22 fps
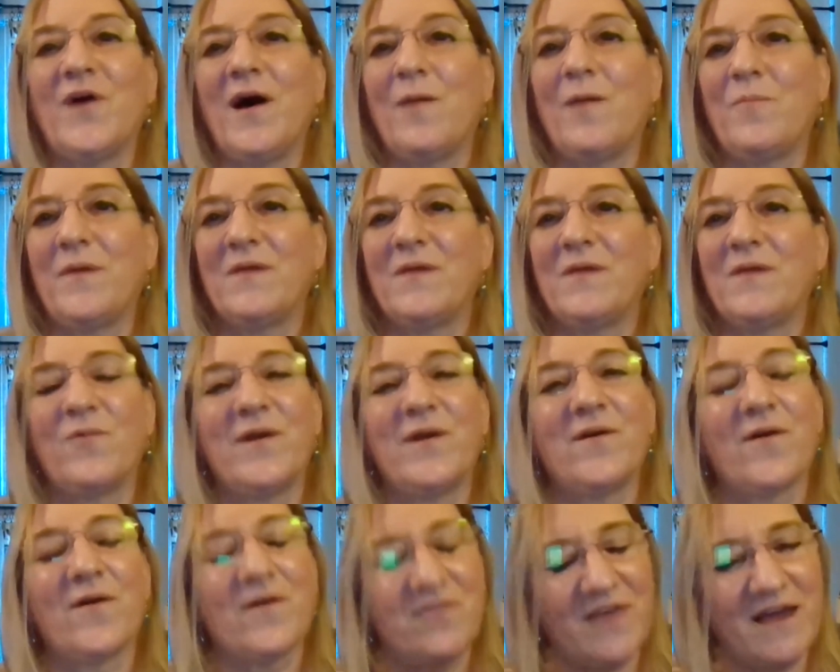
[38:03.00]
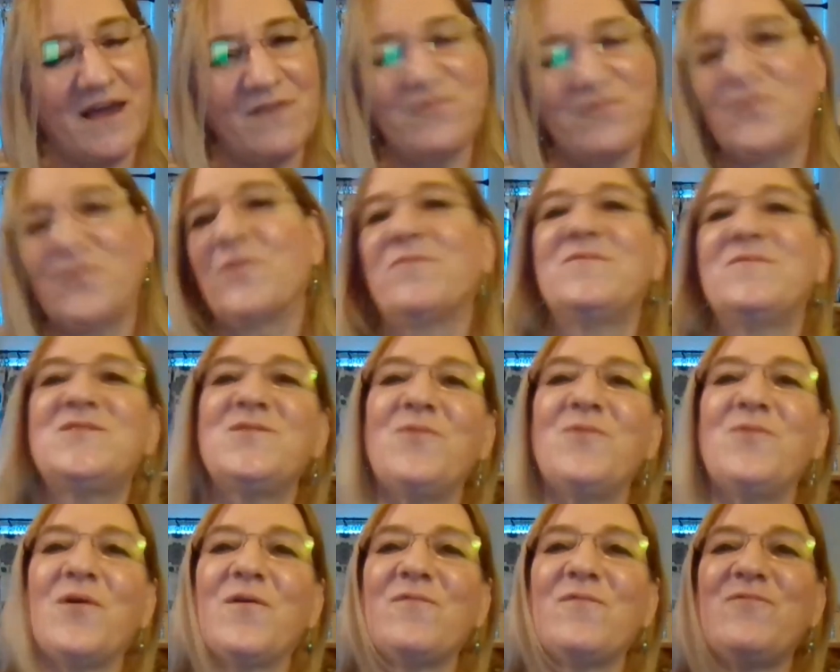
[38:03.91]
up. And we are thankful
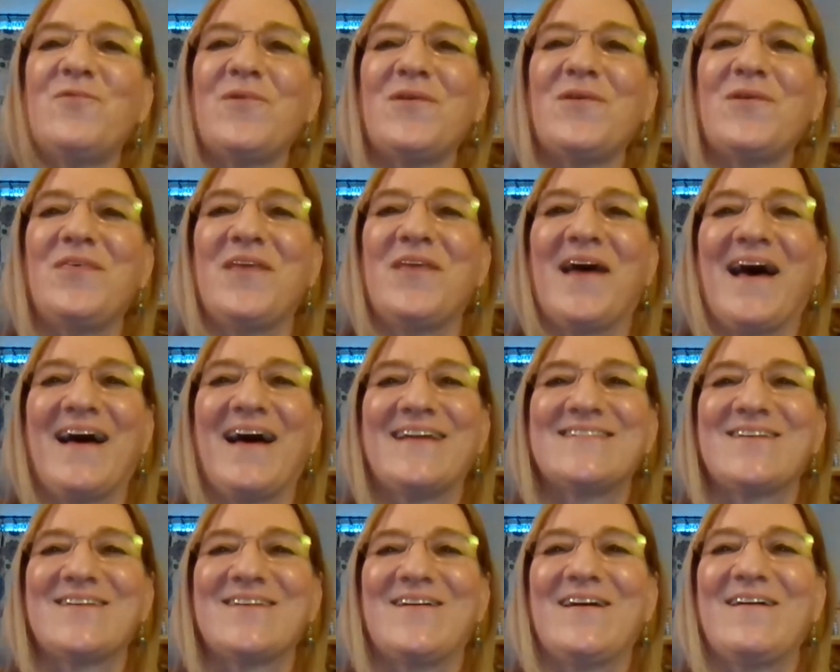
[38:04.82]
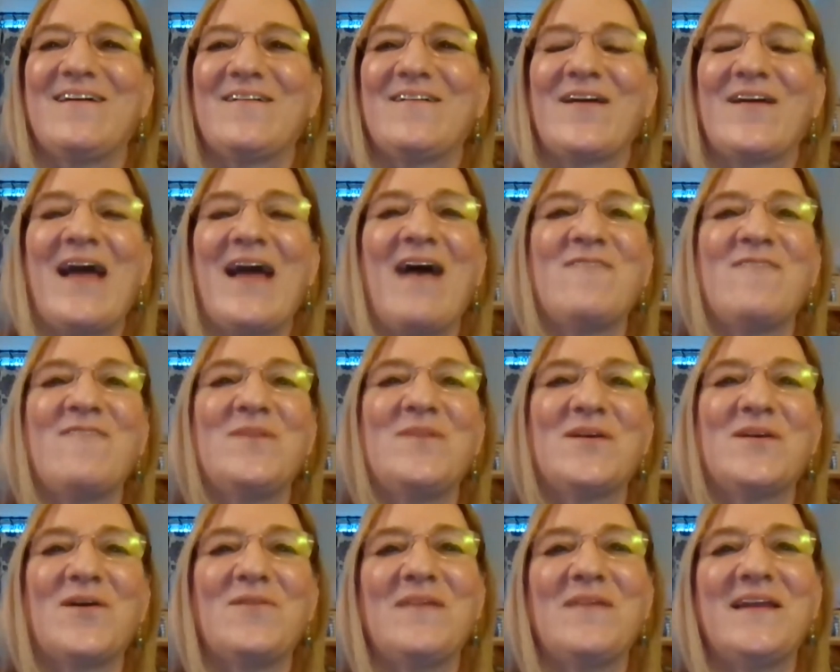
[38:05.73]
to her for that, or have
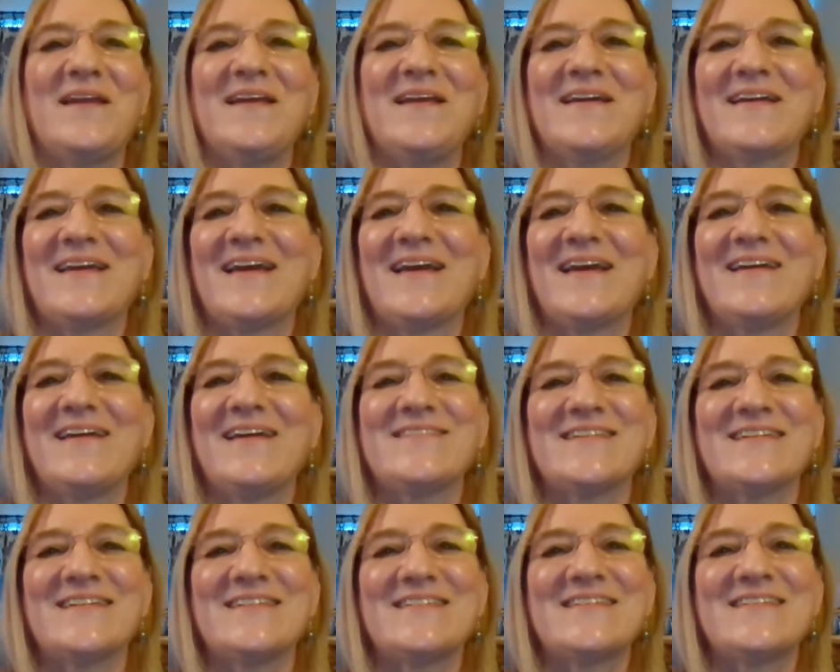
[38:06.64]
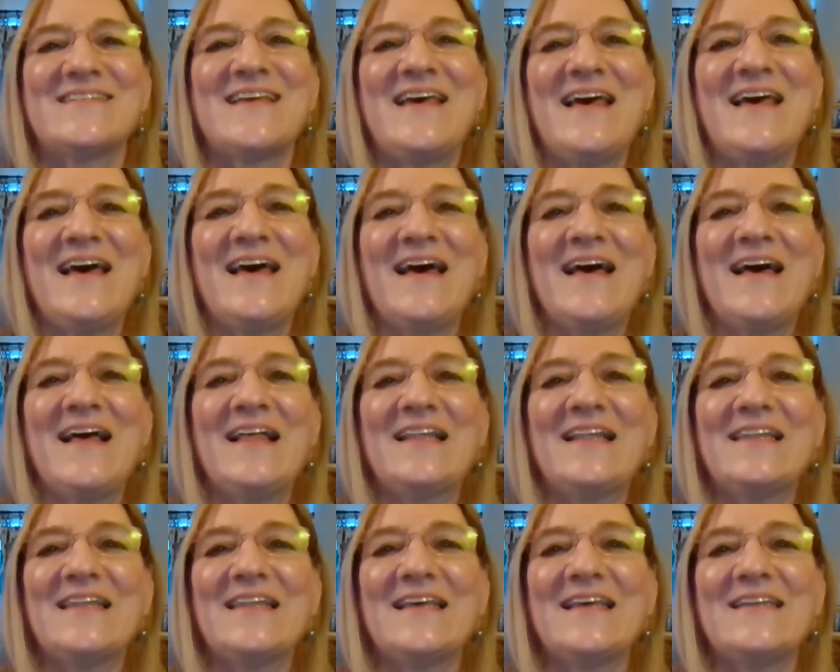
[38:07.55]
been on many occasions.
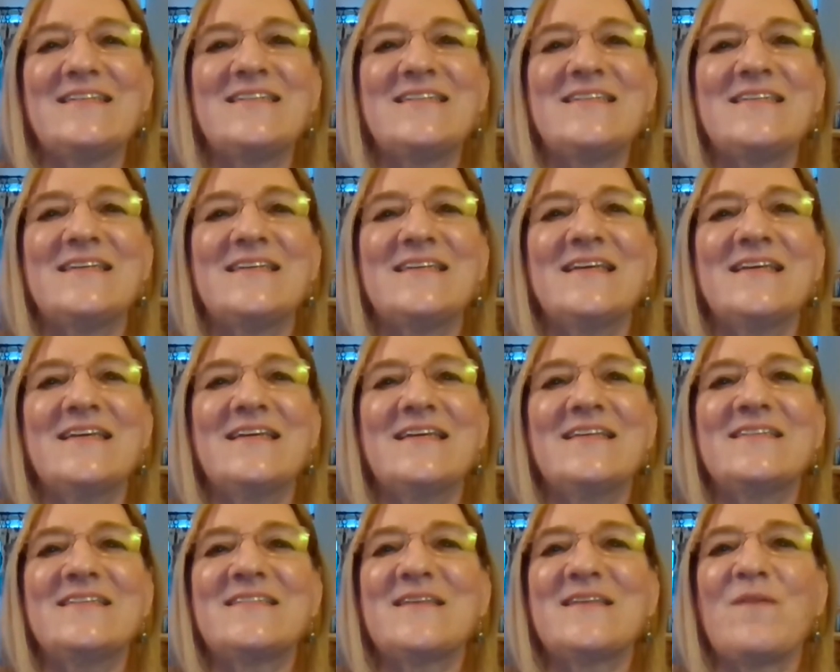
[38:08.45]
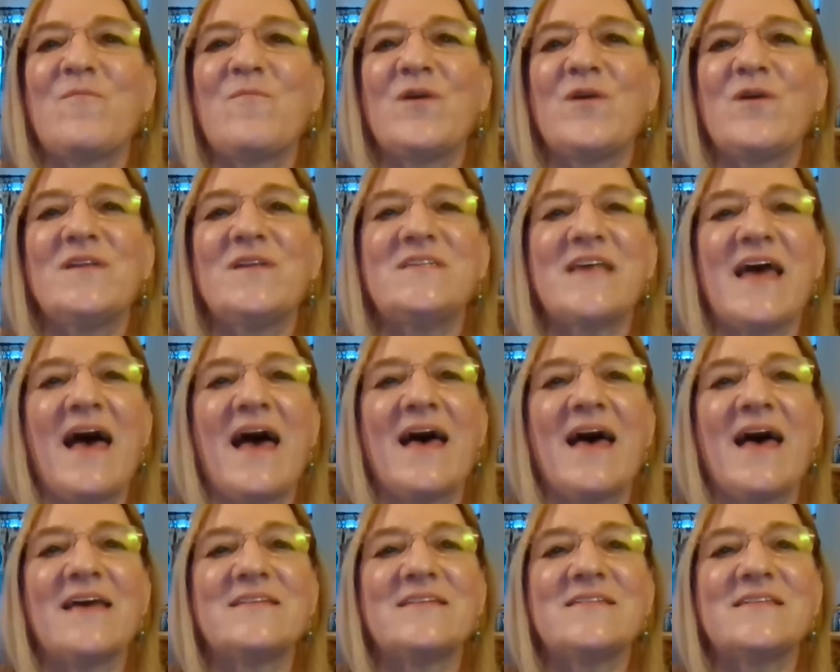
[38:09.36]
Let's see, someone's
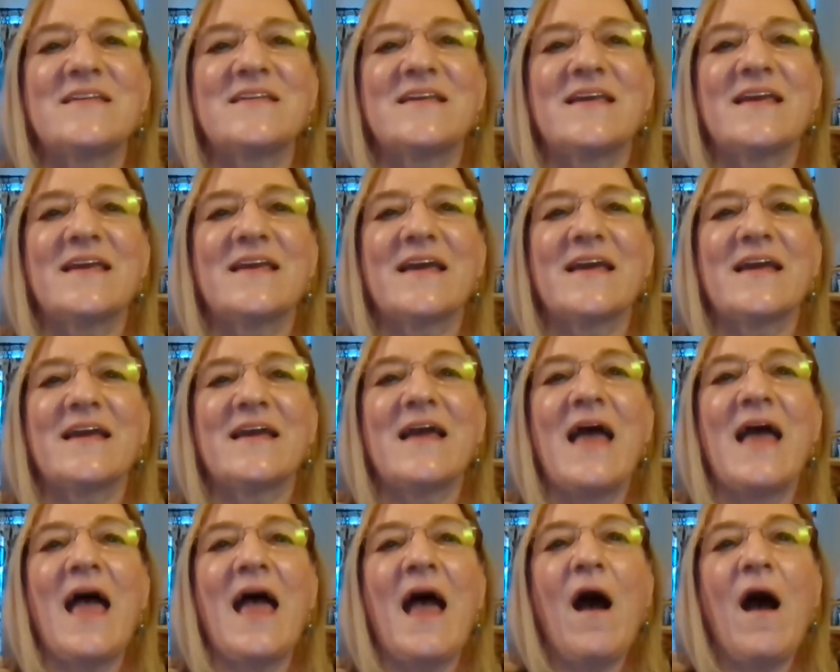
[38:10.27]
asking,